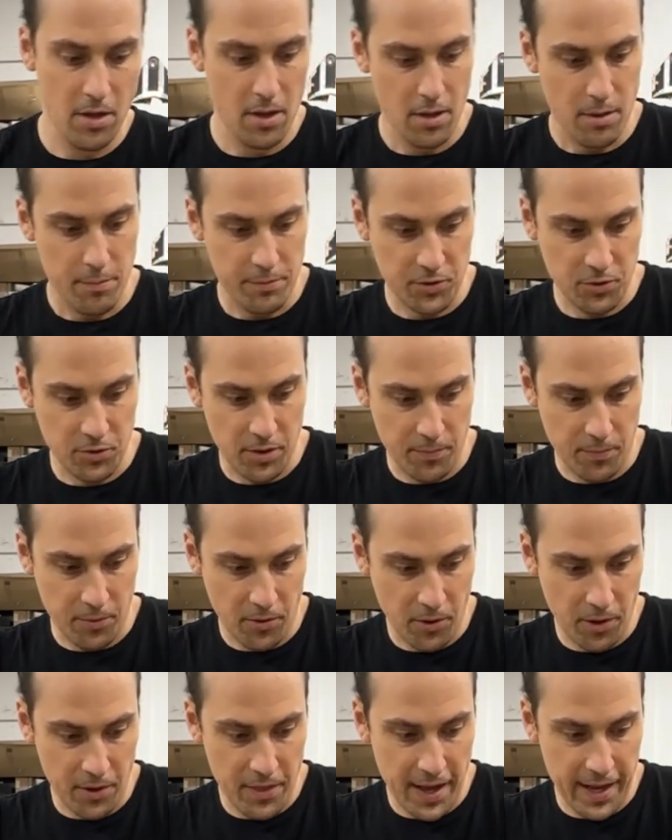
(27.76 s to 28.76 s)
Be sure to
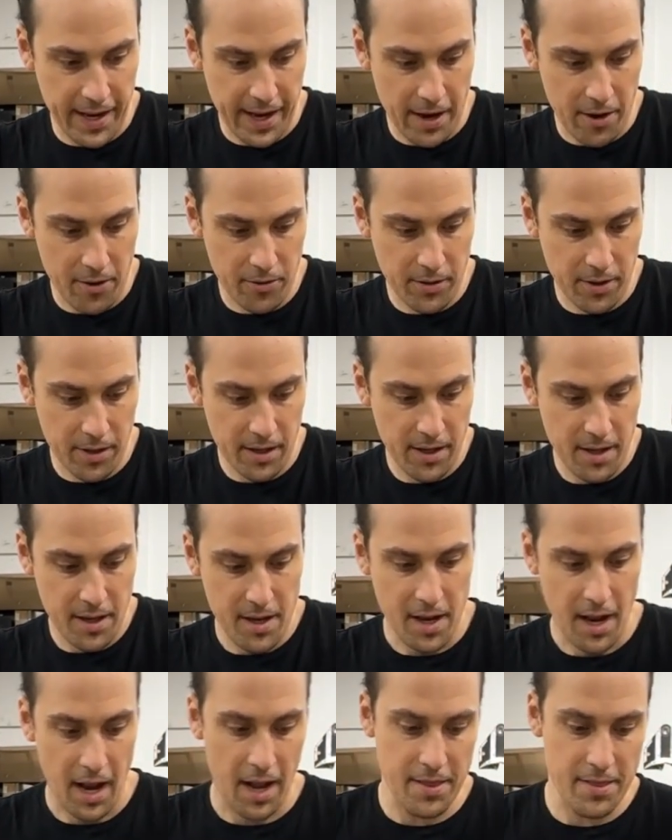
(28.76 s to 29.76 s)
pour that out.
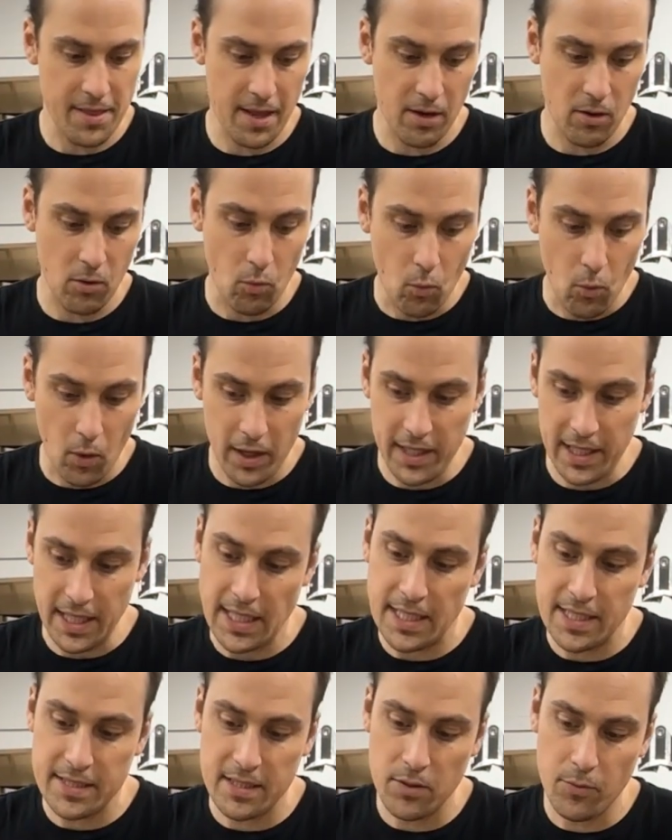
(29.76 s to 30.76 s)
And then one
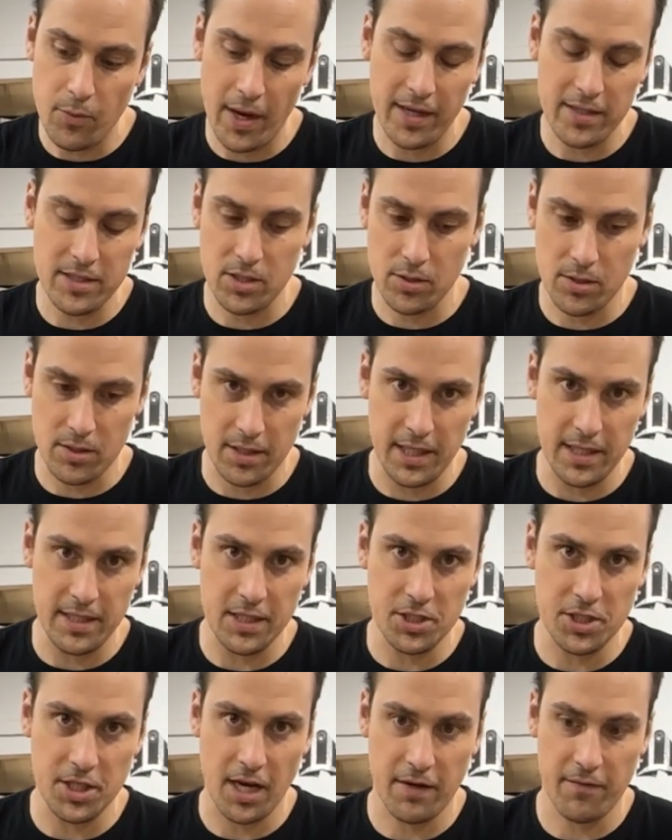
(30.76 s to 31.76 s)
easy way to clean the
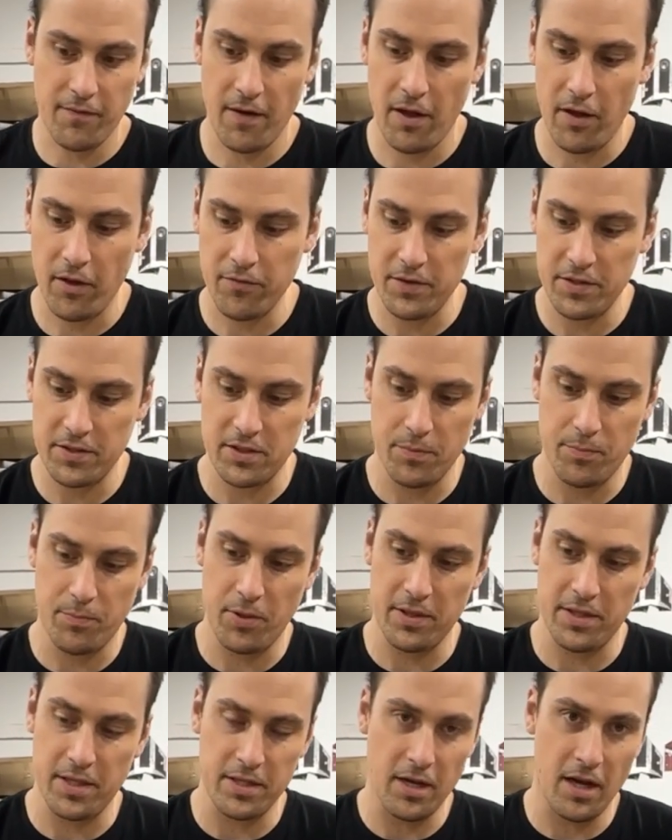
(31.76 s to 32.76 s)
check valve is to
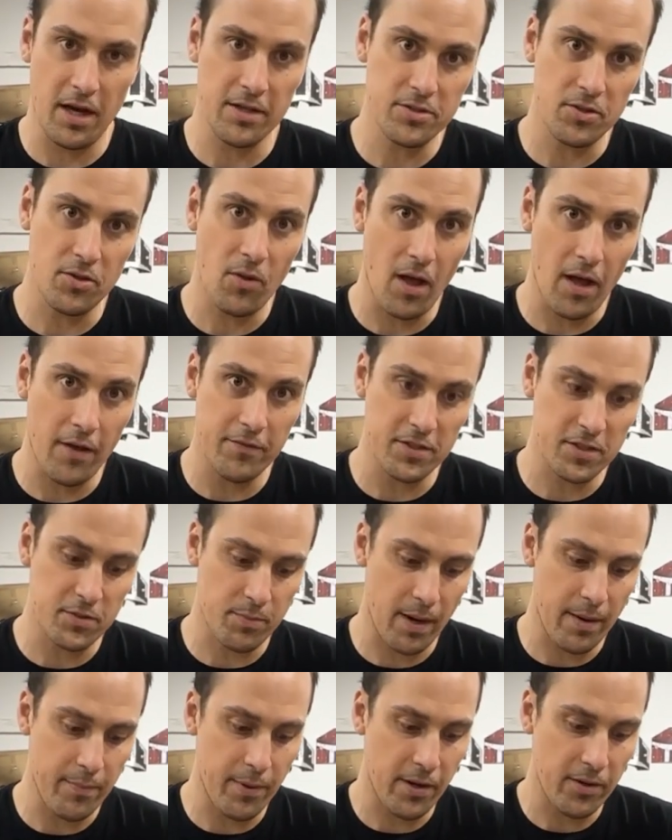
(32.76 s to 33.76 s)
put the nozzle of a
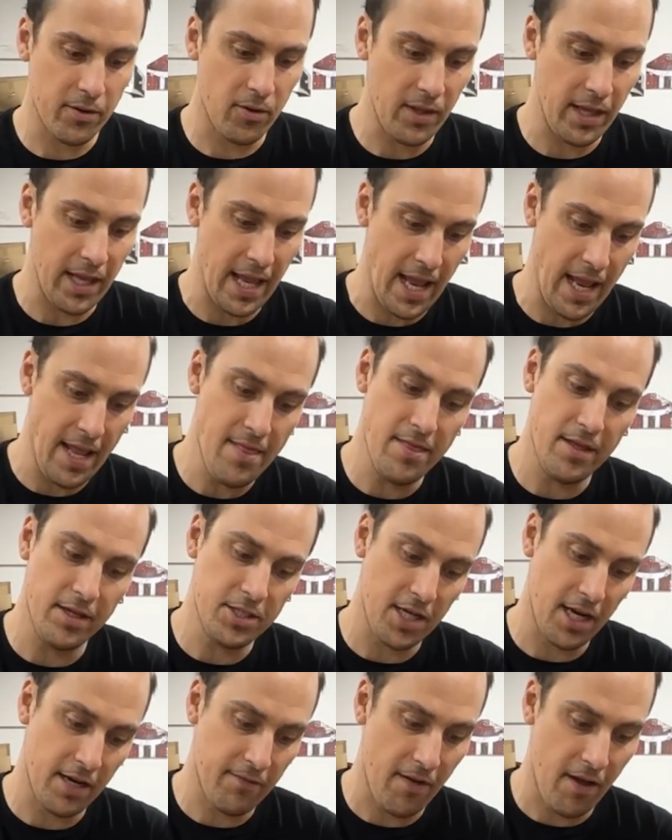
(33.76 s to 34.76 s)
spray bottle in the
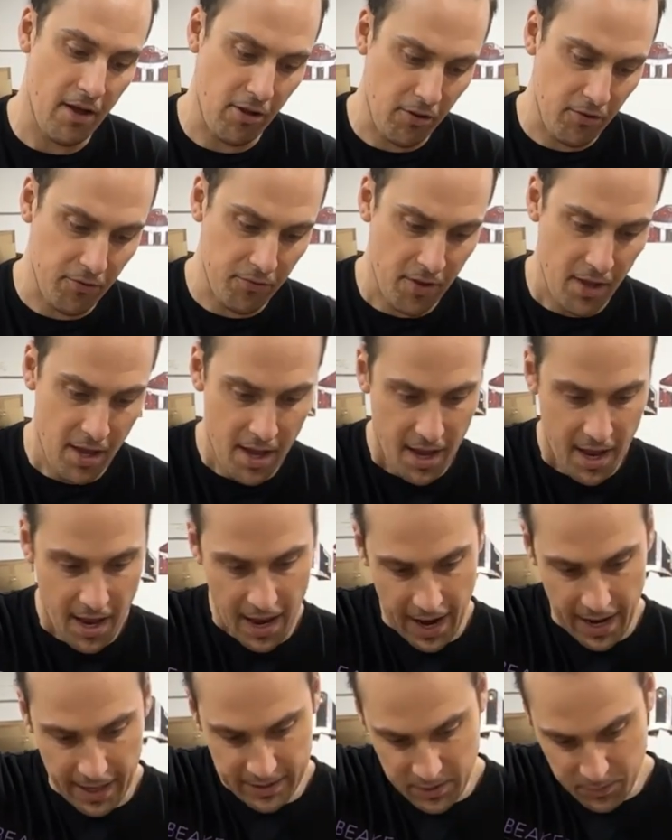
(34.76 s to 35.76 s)
check valve
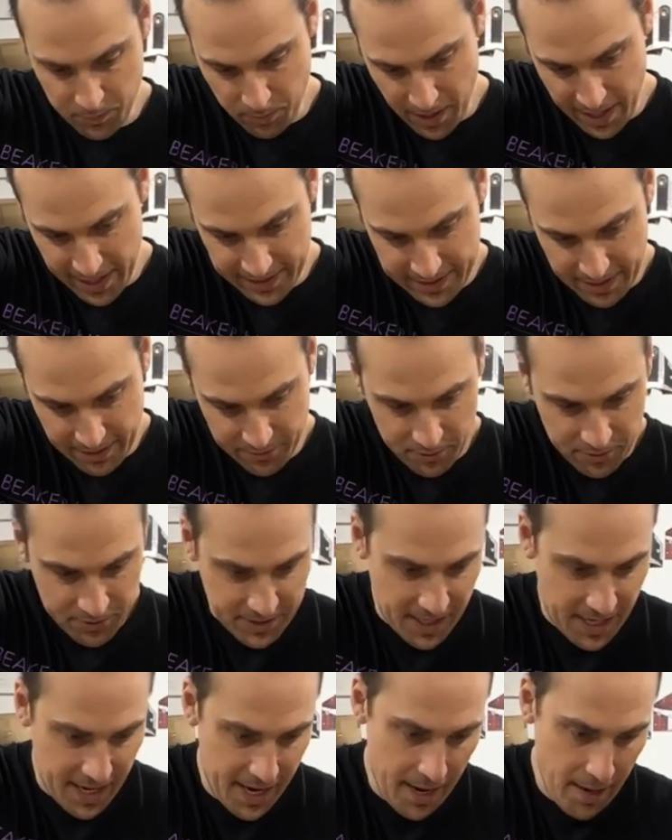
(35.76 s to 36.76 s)
and spray several
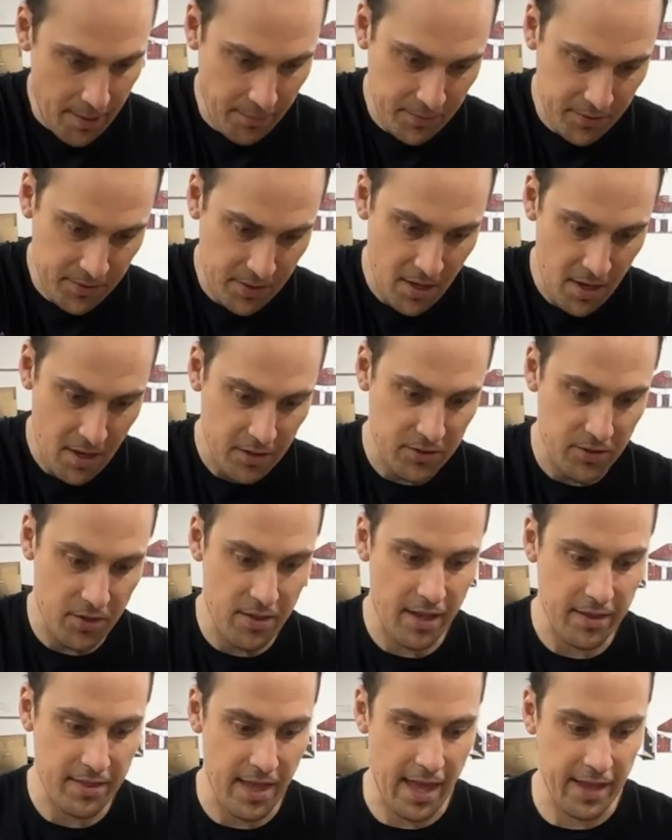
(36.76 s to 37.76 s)
times so
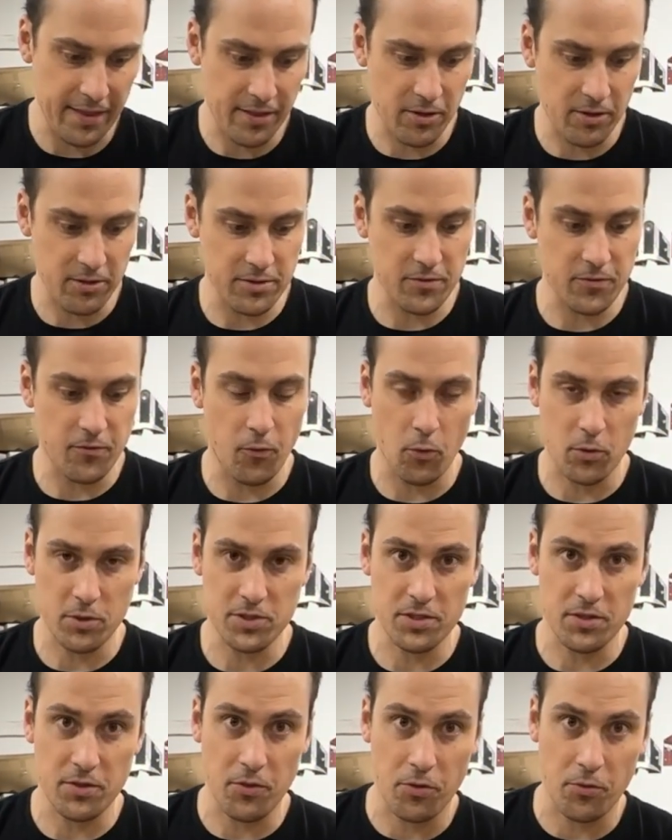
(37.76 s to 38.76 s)
that the ethanol is forced
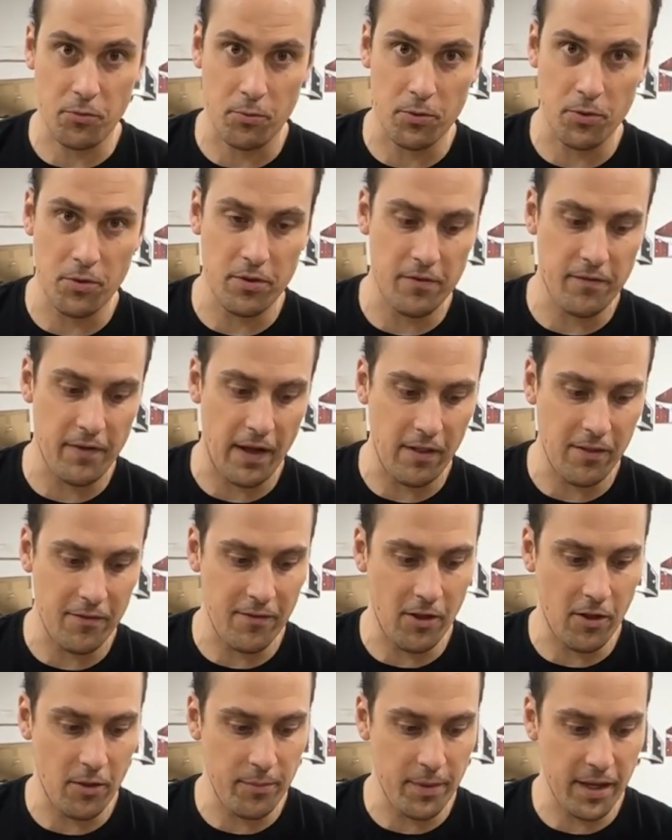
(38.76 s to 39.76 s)
through the valve
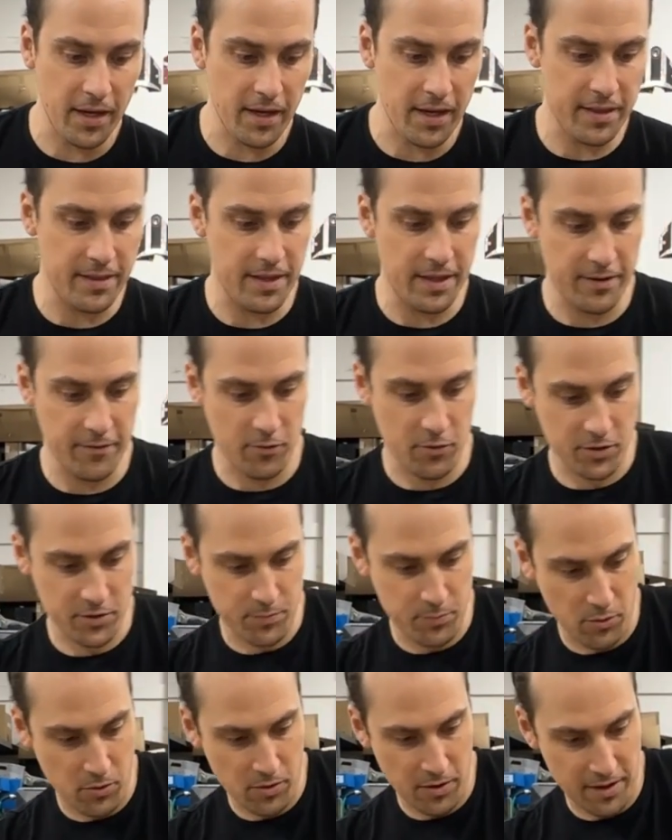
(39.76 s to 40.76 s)
element, and then of course
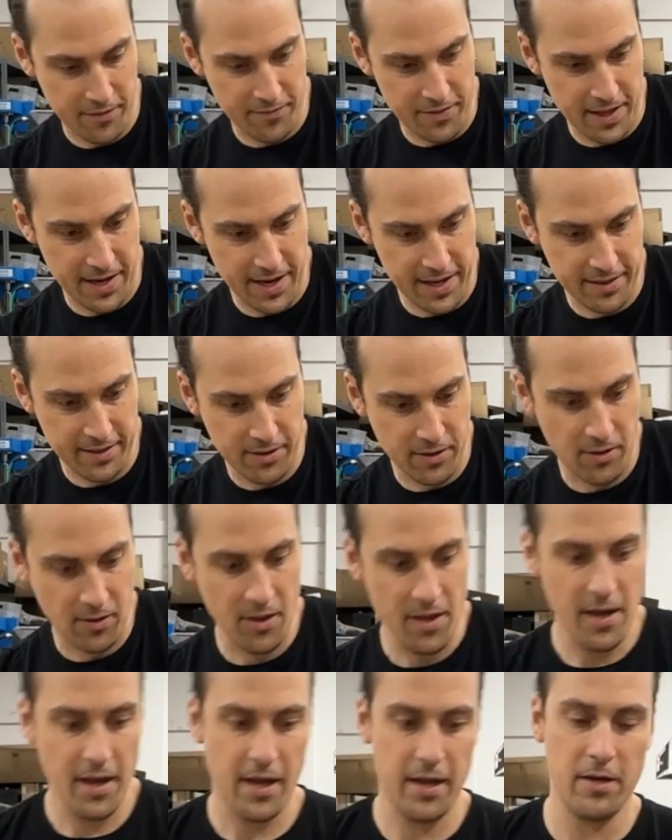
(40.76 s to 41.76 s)
pour off that ethanol,
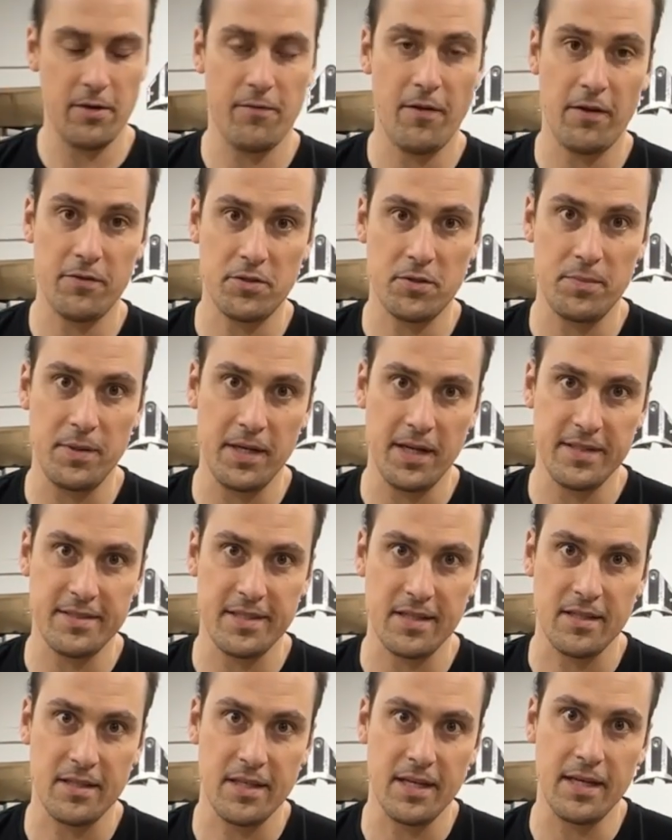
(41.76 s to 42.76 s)
and your valve should be nice and
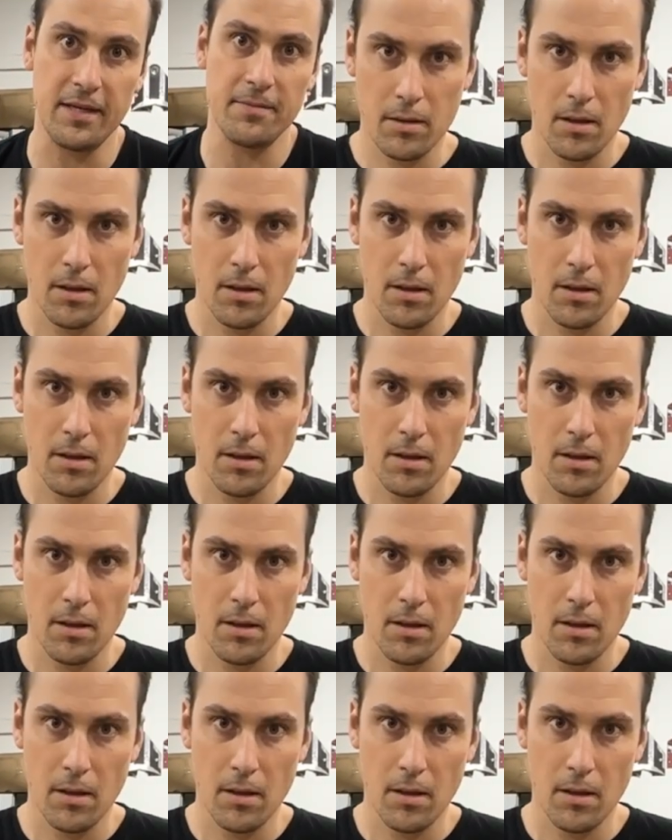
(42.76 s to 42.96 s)
clean.